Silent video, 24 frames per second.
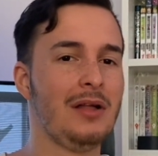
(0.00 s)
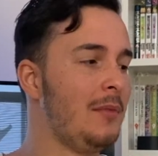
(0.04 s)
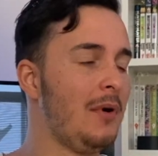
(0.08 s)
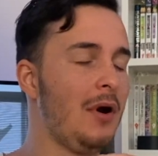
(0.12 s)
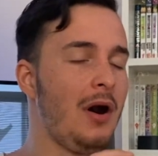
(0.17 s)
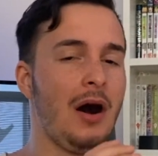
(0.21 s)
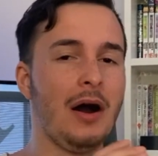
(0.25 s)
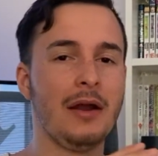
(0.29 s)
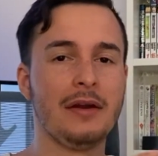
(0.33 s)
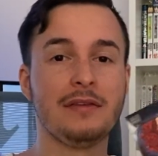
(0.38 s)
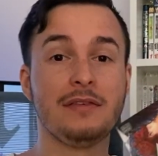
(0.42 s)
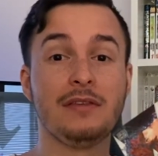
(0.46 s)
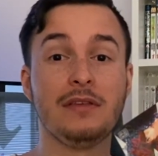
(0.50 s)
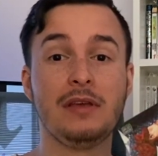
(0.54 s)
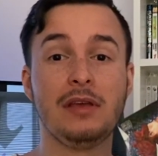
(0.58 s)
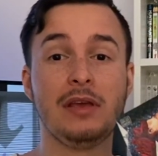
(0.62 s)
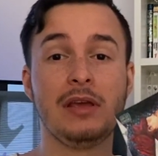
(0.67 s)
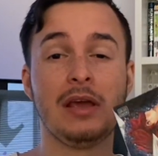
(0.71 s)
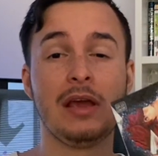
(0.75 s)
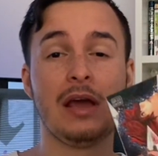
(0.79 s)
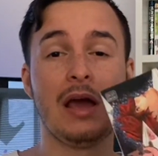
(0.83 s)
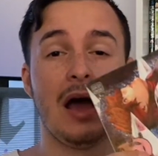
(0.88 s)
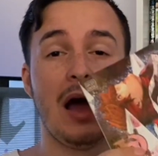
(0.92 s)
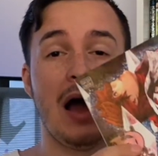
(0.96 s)

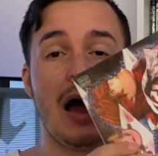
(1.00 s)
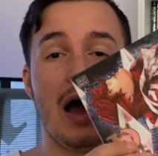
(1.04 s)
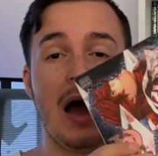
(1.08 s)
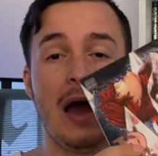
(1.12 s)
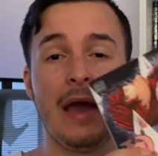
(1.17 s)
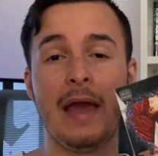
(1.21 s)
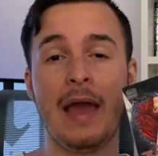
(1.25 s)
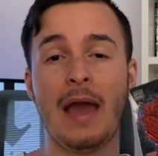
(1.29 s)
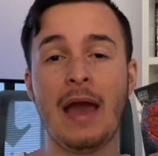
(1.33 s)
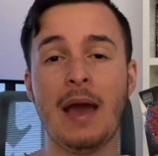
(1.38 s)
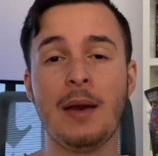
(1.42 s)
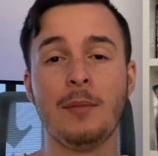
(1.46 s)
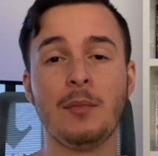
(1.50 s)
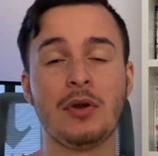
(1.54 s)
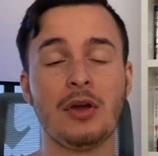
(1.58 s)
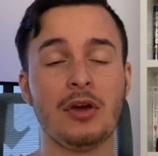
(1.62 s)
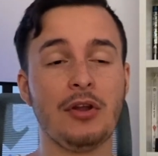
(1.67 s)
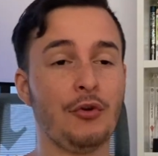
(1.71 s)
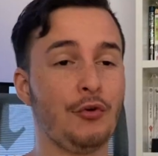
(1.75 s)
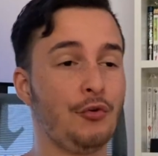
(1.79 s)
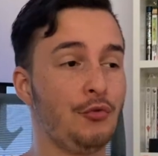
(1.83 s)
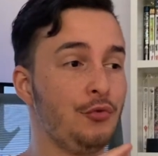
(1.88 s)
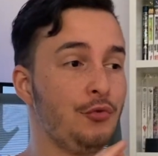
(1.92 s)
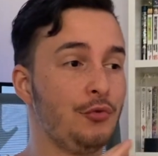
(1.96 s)
Honestly, I am
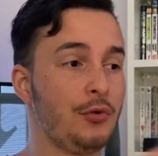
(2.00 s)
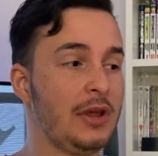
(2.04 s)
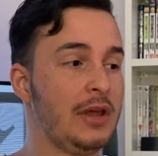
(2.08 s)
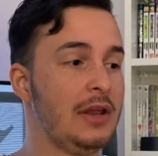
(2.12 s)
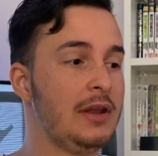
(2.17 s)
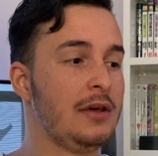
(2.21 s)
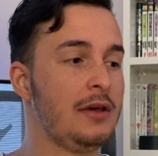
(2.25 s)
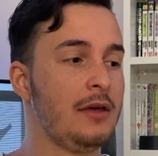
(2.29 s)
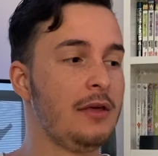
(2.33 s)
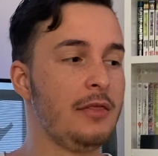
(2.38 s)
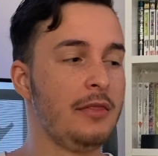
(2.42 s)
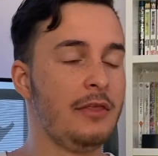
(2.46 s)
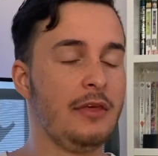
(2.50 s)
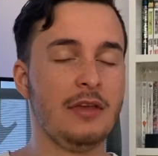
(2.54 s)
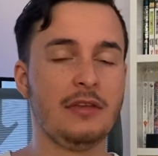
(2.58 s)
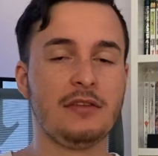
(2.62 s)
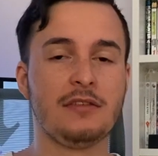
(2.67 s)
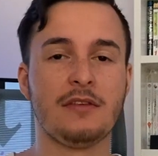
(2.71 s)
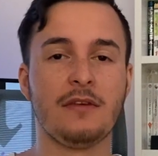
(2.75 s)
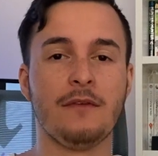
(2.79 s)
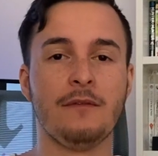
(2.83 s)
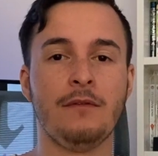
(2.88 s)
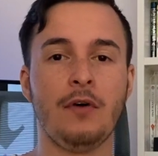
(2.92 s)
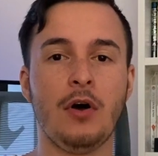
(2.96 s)
gonna read this
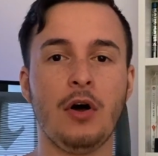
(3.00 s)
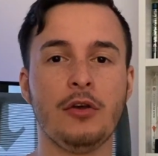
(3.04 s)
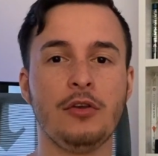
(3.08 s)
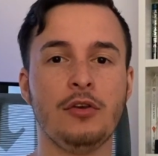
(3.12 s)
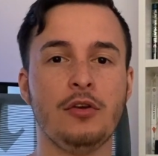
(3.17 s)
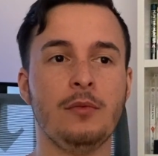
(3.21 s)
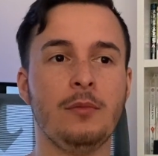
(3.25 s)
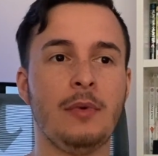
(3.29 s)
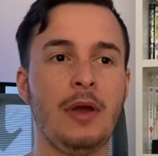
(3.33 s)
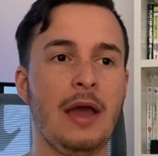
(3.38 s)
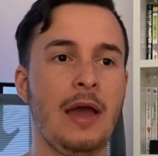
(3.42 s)
volume,